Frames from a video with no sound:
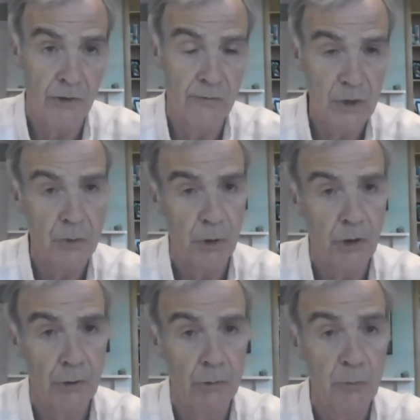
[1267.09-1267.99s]
of its
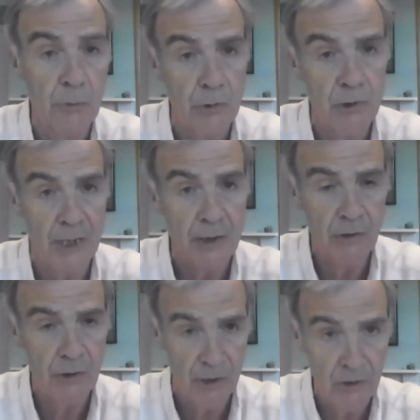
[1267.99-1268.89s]
procurement
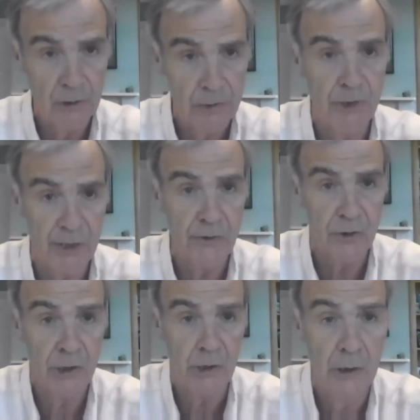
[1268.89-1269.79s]
processes and
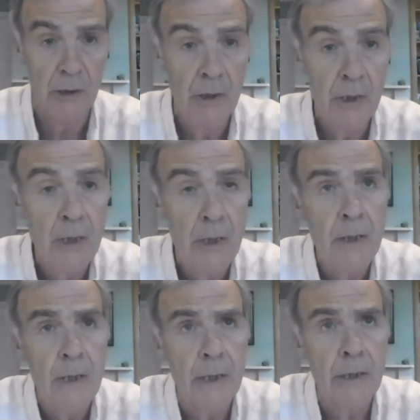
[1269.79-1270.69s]
inclusivity.
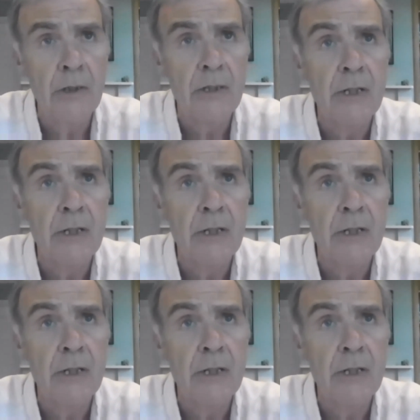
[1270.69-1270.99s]
And